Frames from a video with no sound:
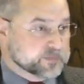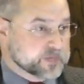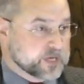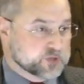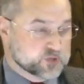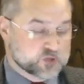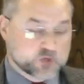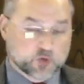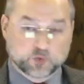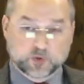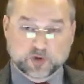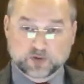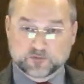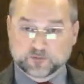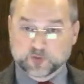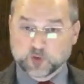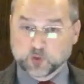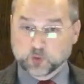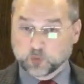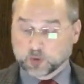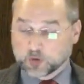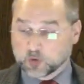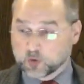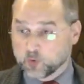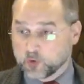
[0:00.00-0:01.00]
And so if
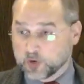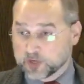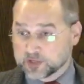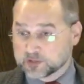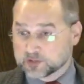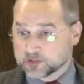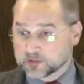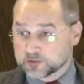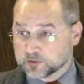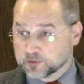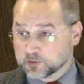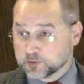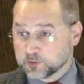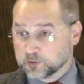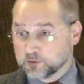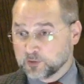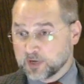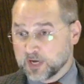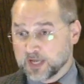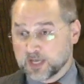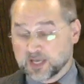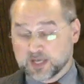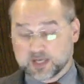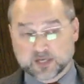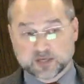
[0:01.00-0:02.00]
you were going to
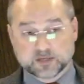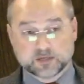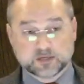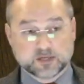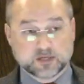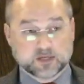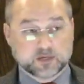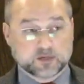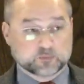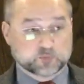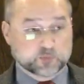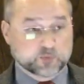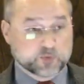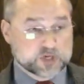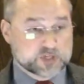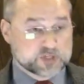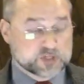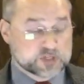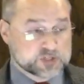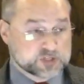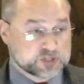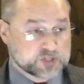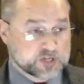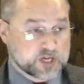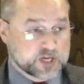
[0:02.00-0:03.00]
do a
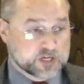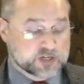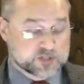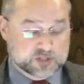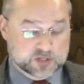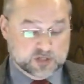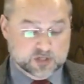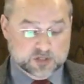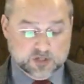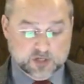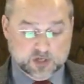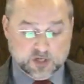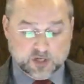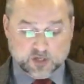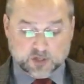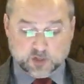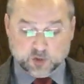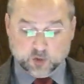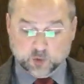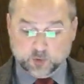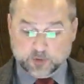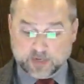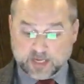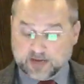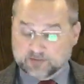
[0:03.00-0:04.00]
presentation,
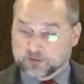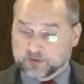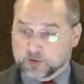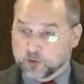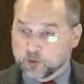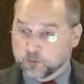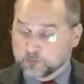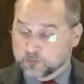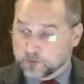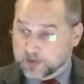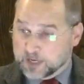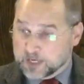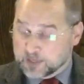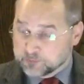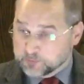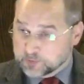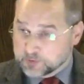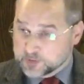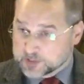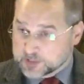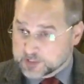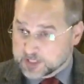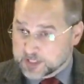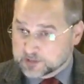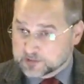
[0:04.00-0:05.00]
you would have an overhead
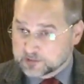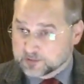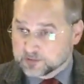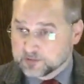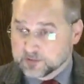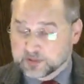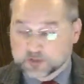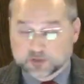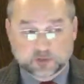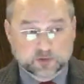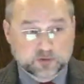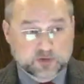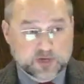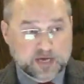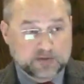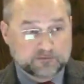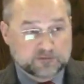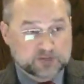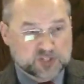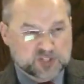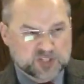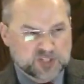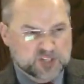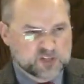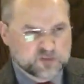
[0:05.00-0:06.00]
projector and you would
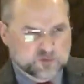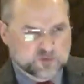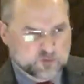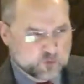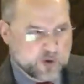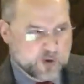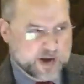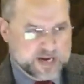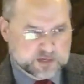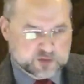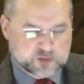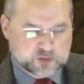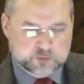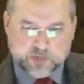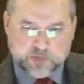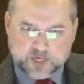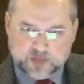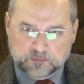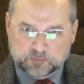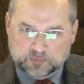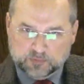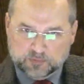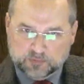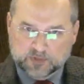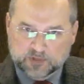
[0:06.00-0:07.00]
have a sheet of wax
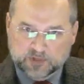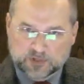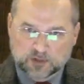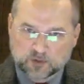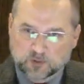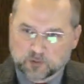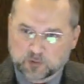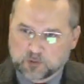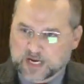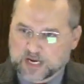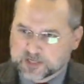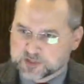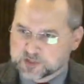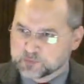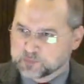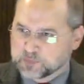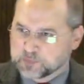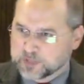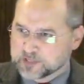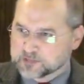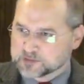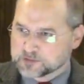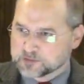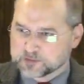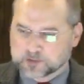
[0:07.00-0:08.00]
paper and a wax
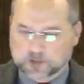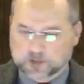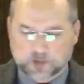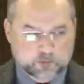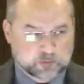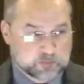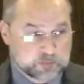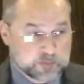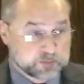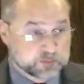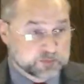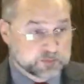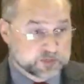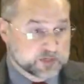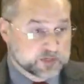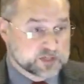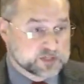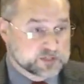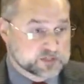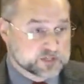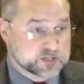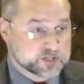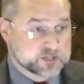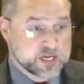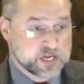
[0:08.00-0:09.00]
pencil. Y'all remember
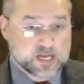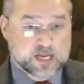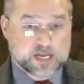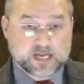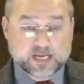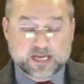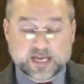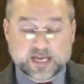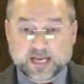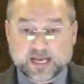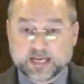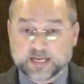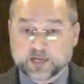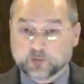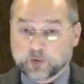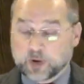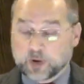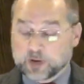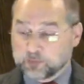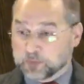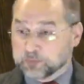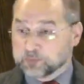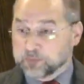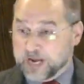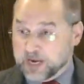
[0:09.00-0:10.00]
these? And
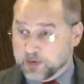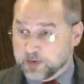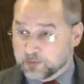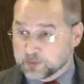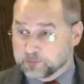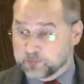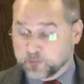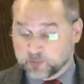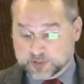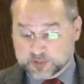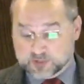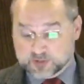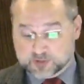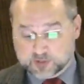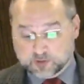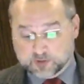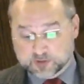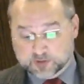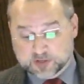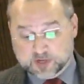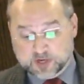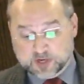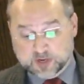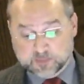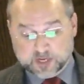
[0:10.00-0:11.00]
anyway, when PowerPoint
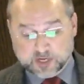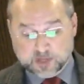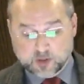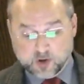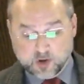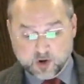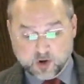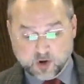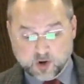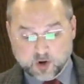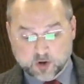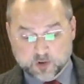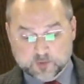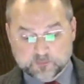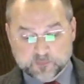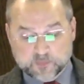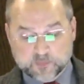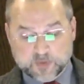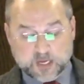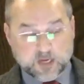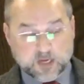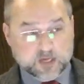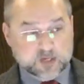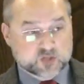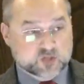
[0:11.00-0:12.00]
started coming
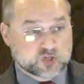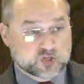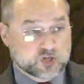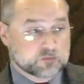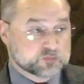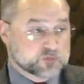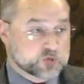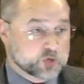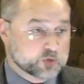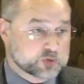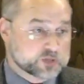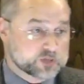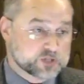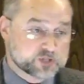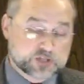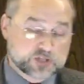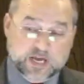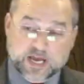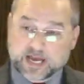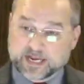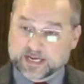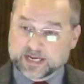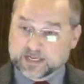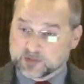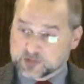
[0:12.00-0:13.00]
along, some churches
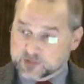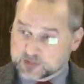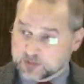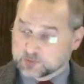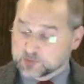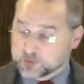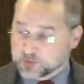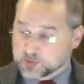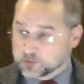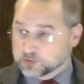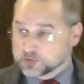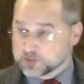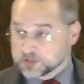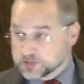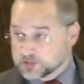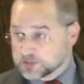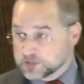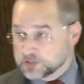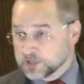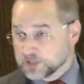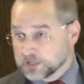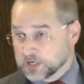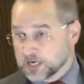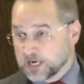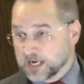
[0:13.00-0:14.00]
had it and some churches
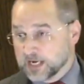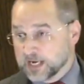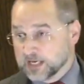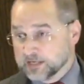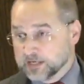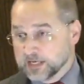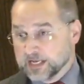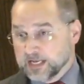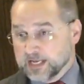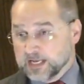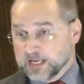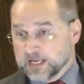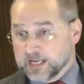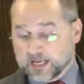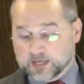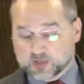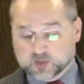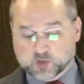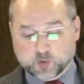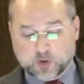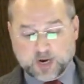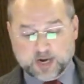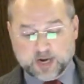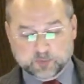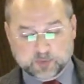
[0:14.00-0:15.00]
did not.
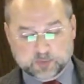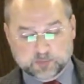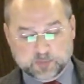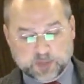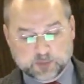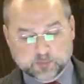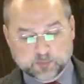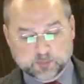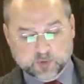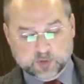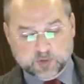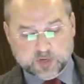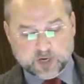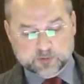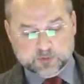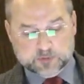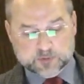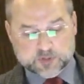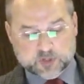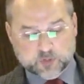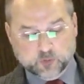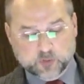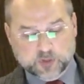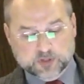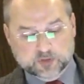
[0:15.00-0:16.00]
And so I remember I
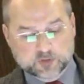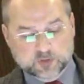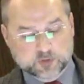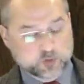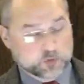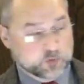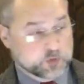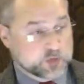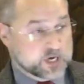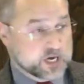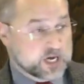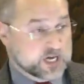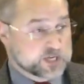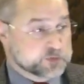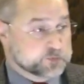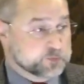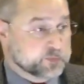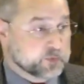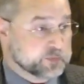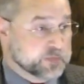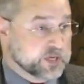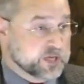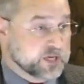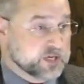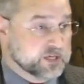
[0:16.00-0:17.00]
was going to do a
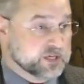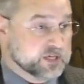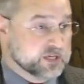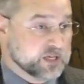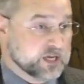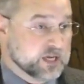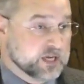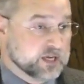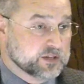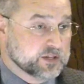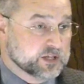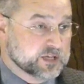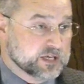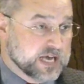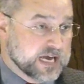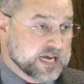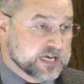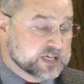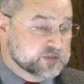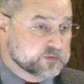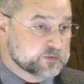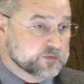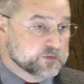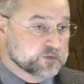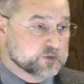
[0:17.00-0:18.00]
gospel meeting in the
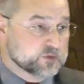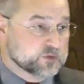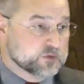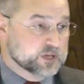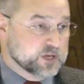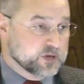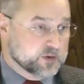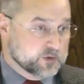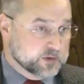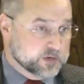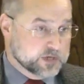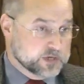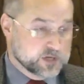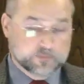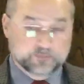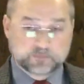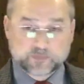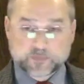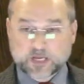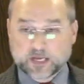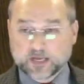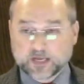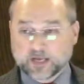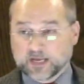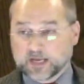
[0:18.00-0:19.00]
Nashville area,
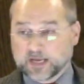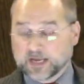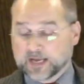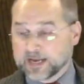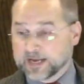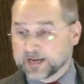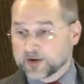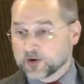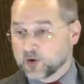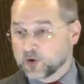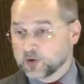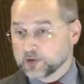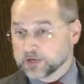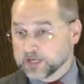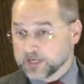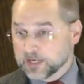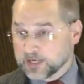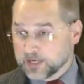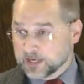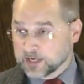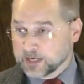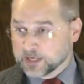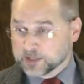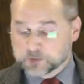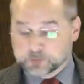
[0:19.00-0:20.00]
and I called
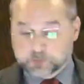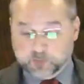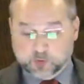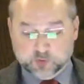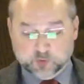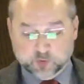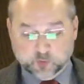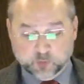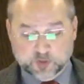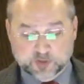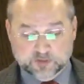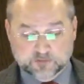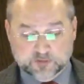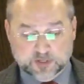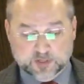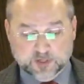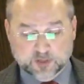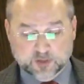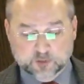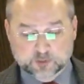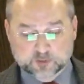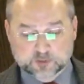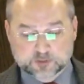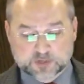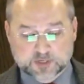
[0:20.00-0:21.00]
ahead. I spoke to one of the
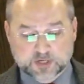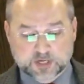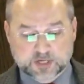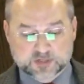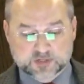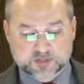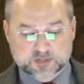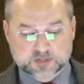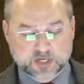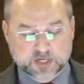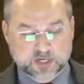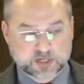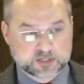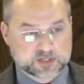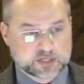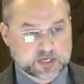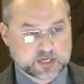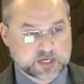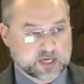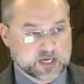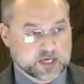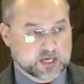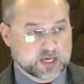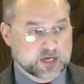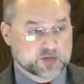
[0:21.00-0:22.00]
elders and I said,
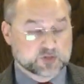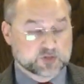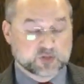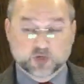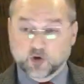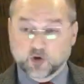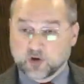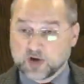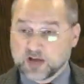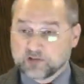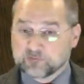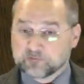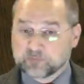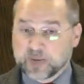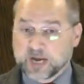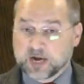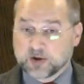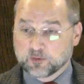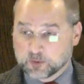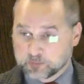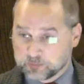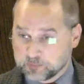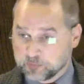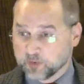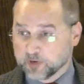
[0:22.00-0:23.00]
uh, Do y'all have
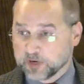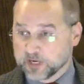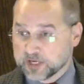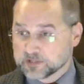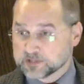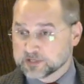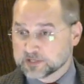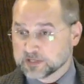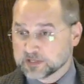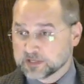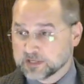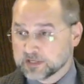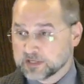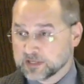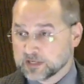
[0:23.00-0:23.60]
PowerPoint?